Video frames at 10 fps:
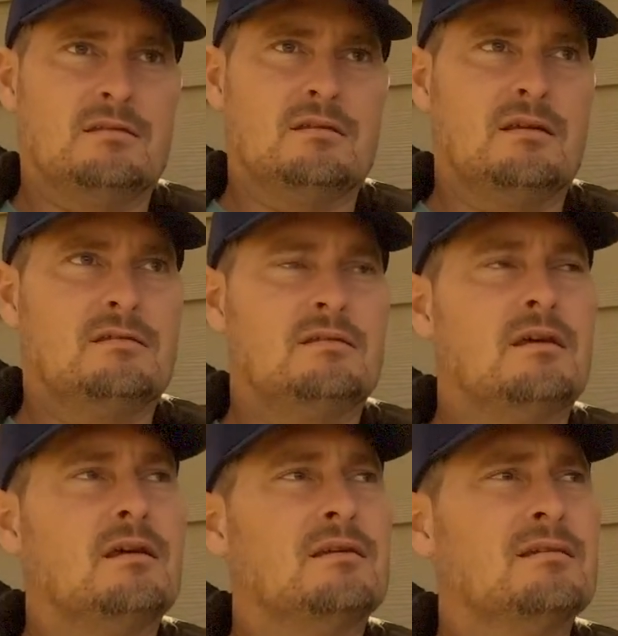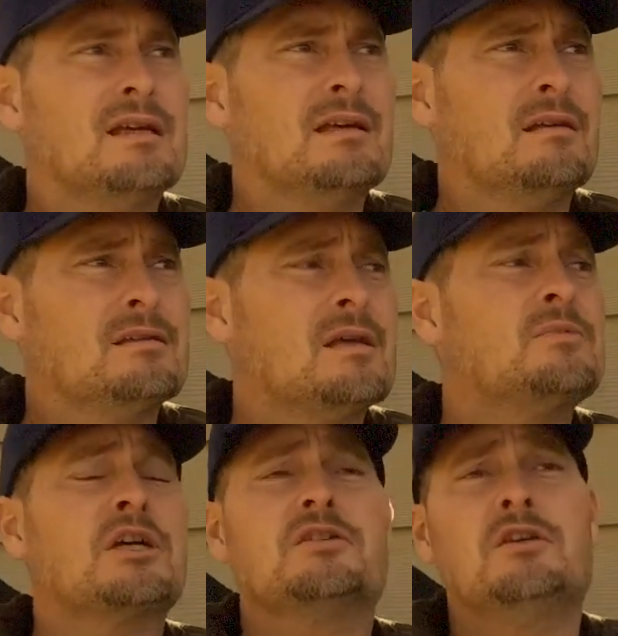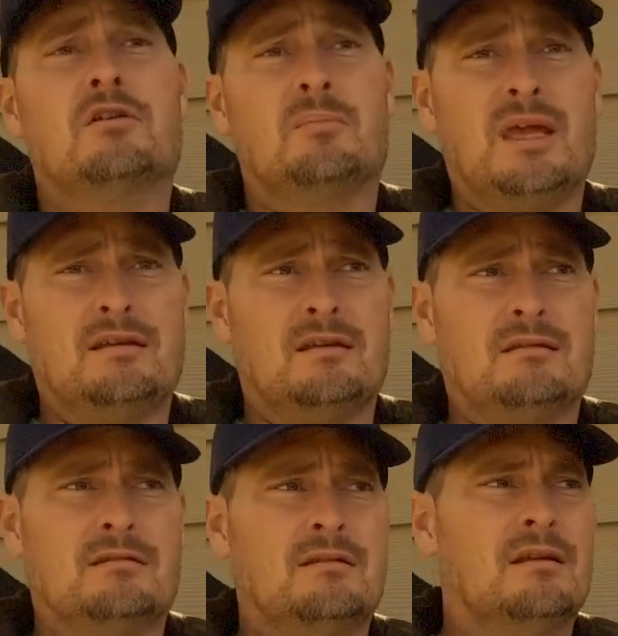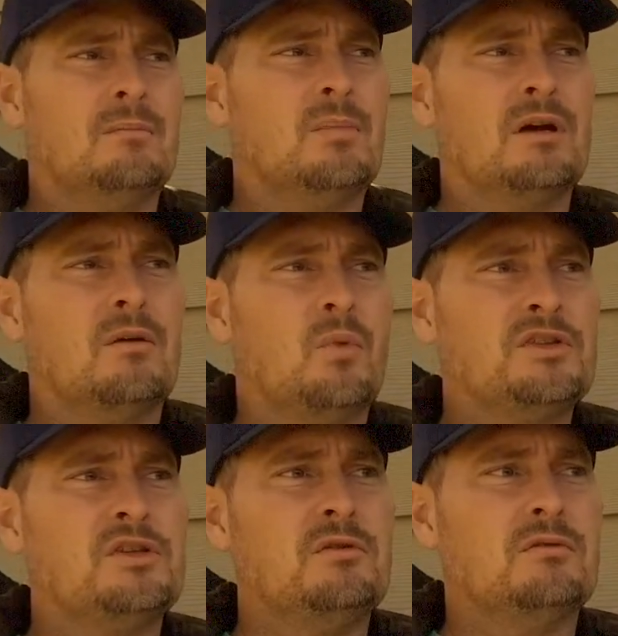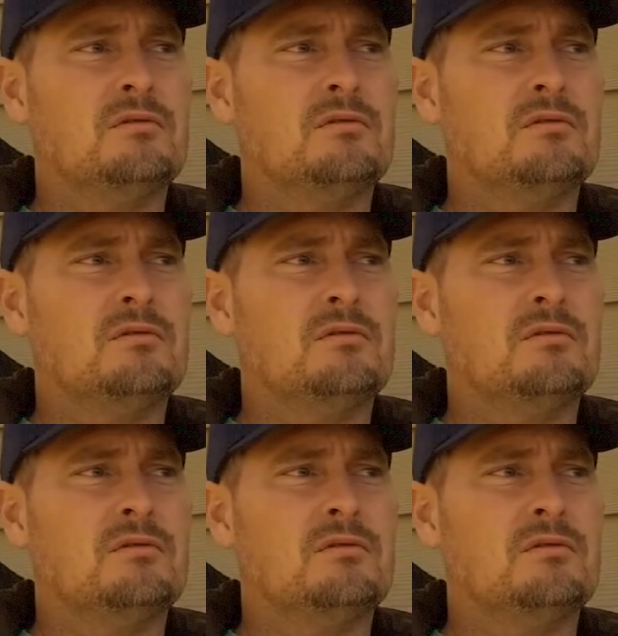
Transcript: It's subject to your opinion, but once you